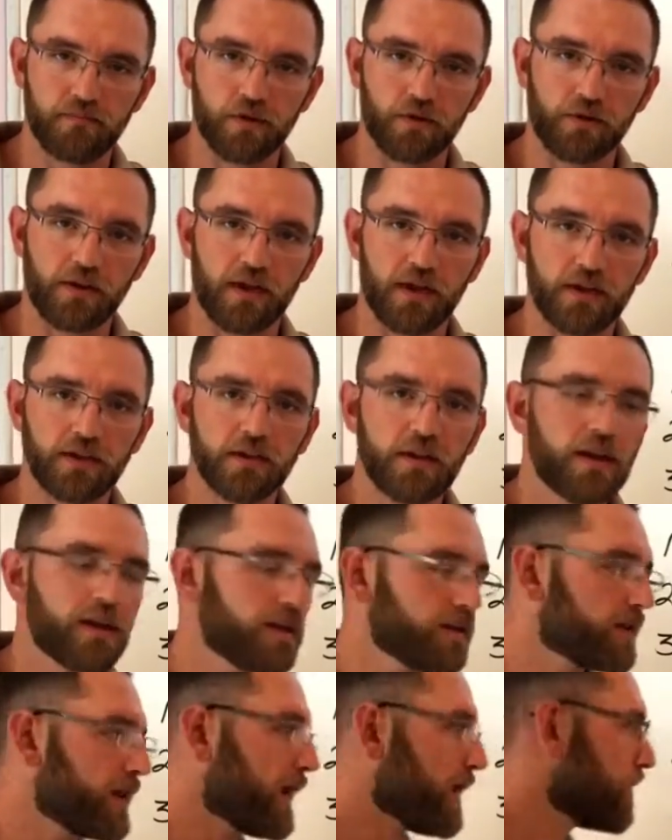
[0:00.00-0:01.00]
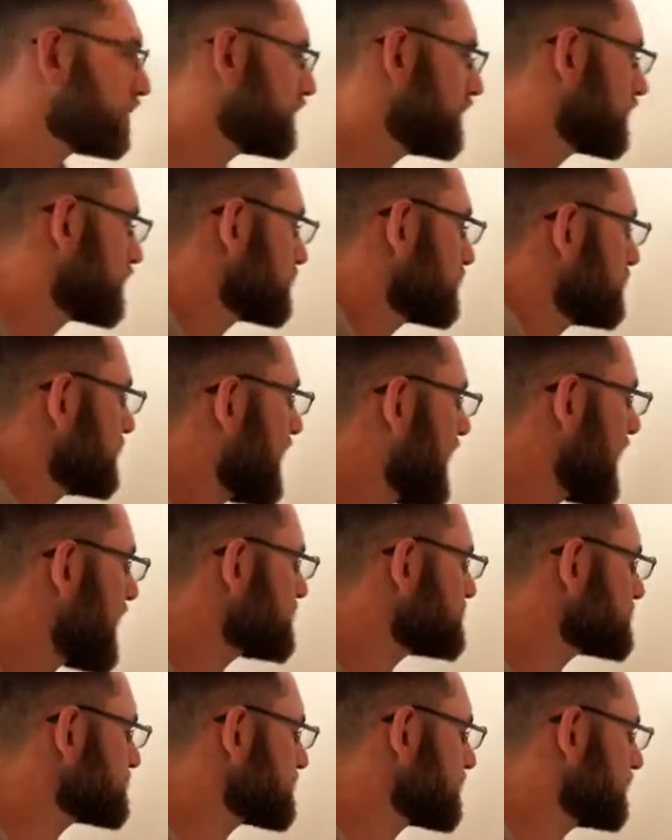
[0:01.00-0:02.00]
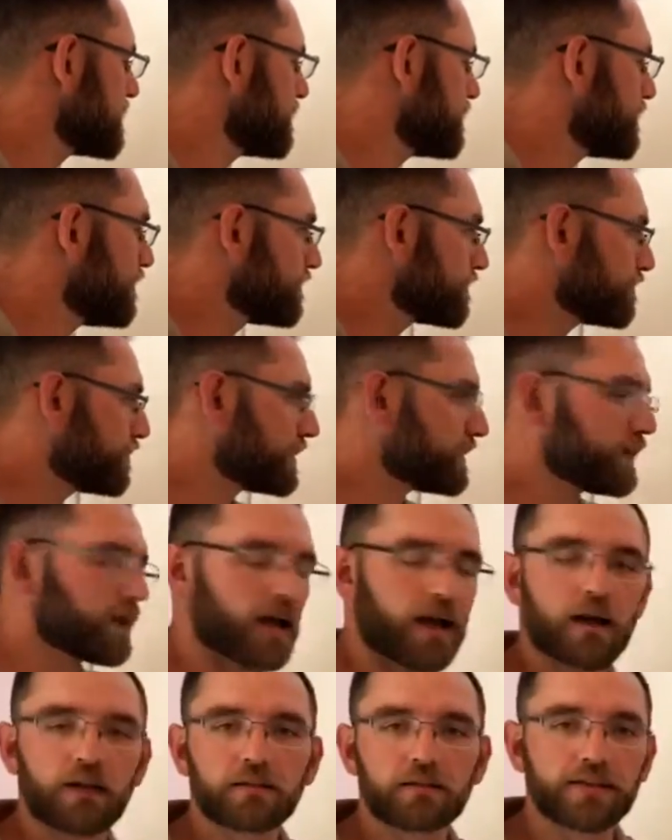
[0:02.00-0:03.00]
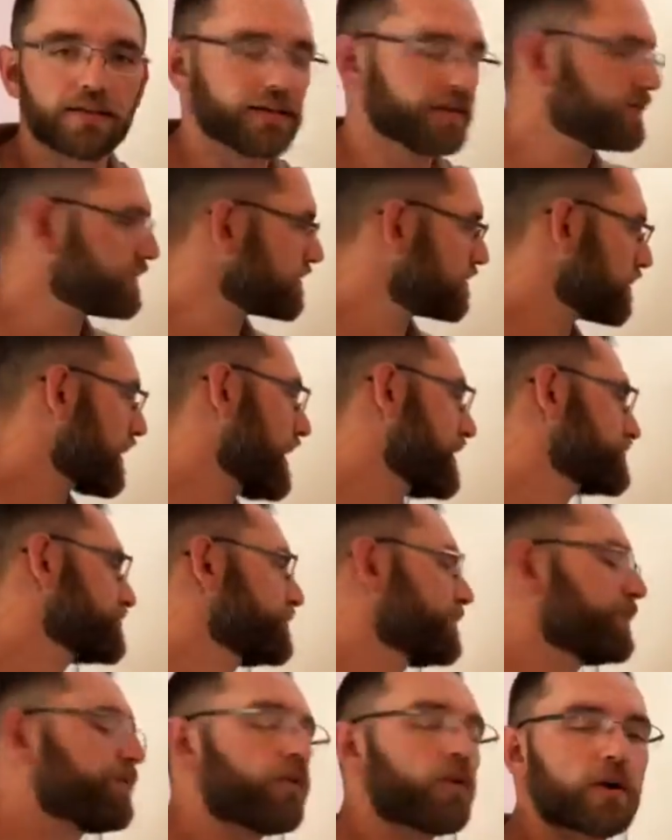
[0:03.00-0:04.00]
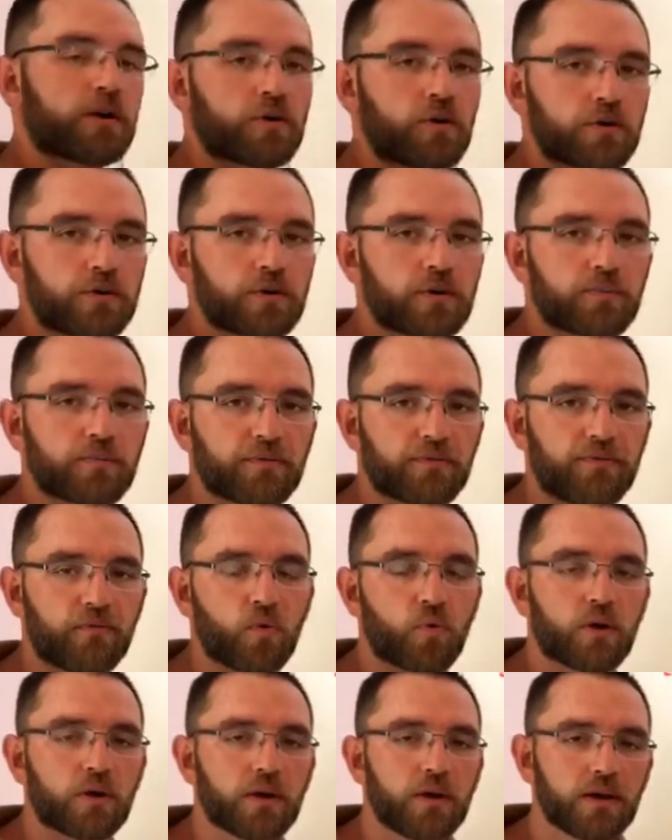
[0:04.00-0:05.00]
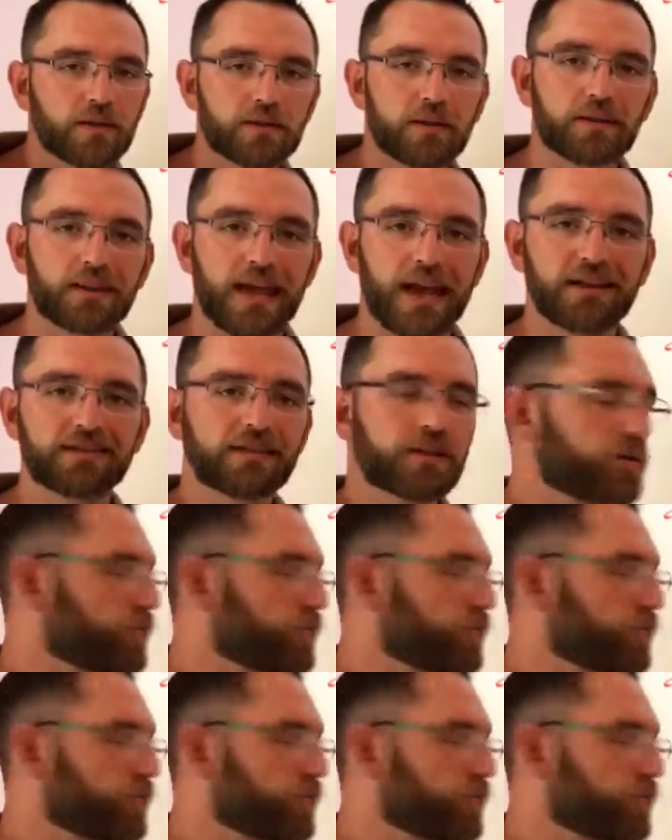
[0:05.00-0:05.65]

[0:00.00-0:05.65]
Okay? Now, last but not least, actually before I go to number 4, the last